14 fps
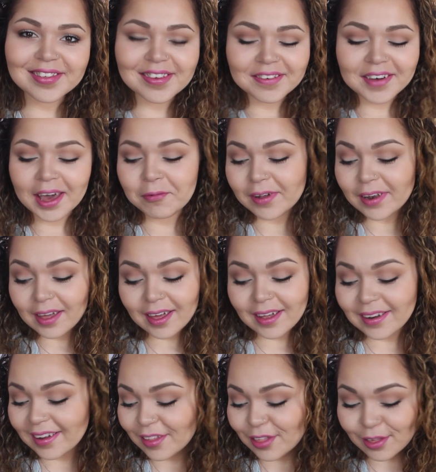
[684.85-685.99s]
So I went ahead
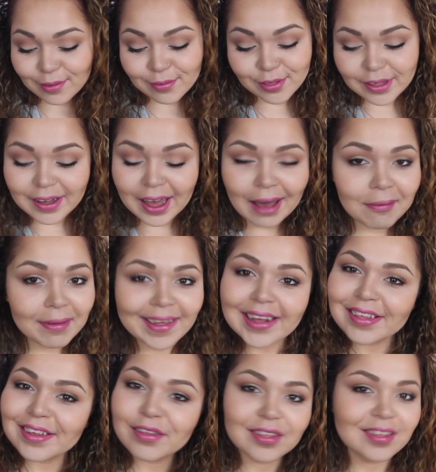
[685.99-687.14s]
and I showed you how I
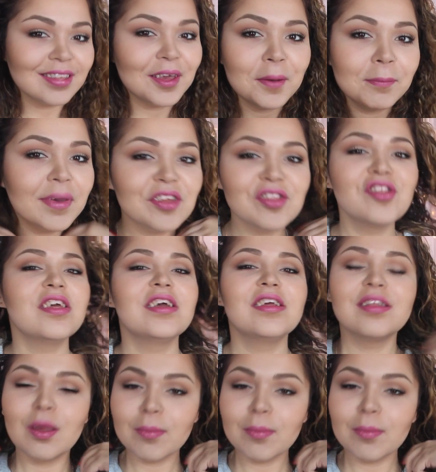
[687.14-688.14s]
like to use this on my cheeks,